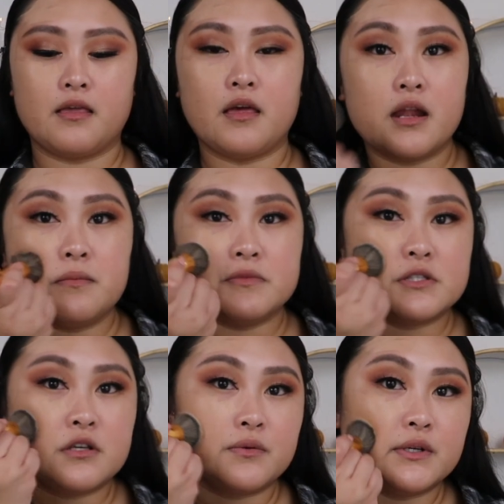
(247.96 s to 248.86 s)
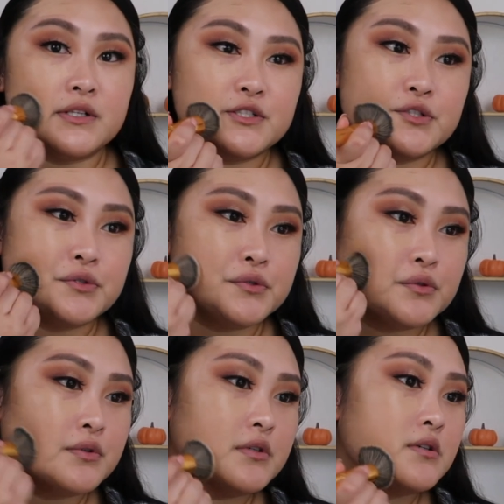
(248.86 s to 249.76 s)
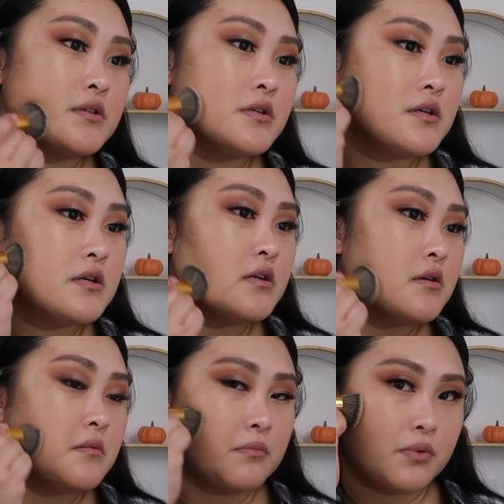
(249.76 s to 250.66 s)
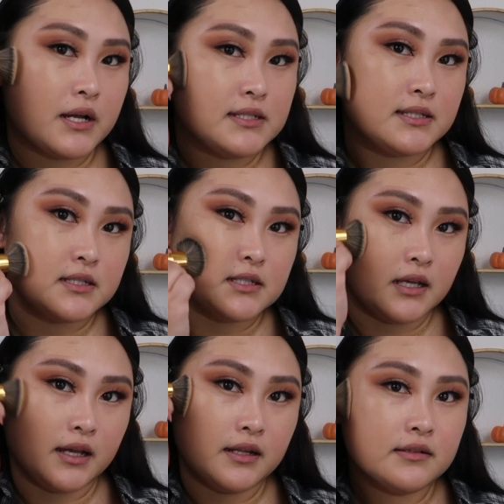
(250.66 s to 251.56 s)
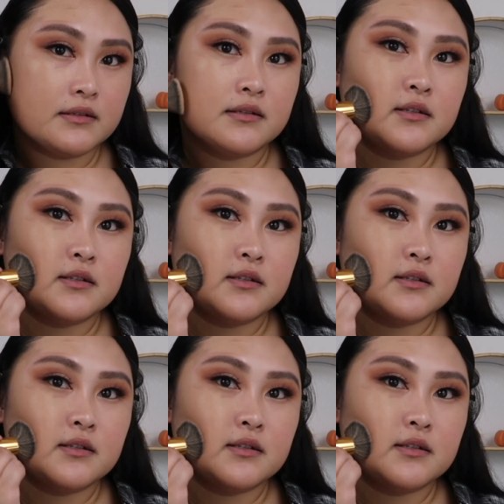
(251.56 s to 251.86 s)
and I'm just going to press this in.